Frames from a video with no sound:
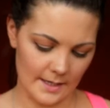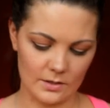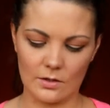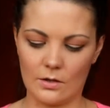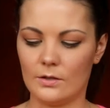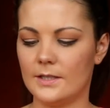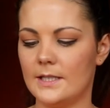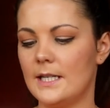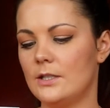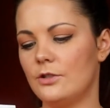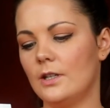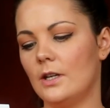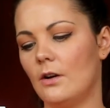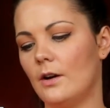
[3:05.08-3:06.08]
It's got tea
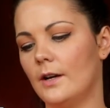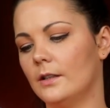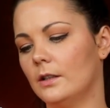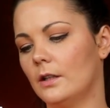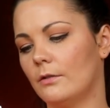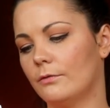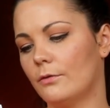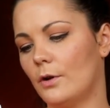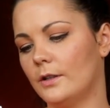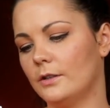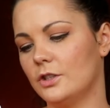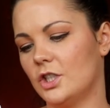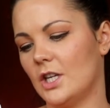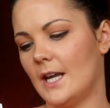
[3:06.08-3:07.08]
tree oil,
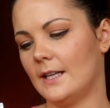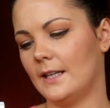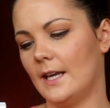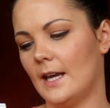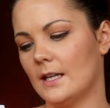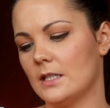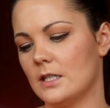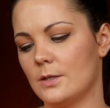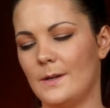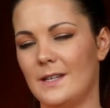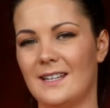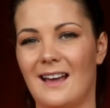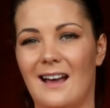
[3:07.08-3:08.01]
royal jelly and sweet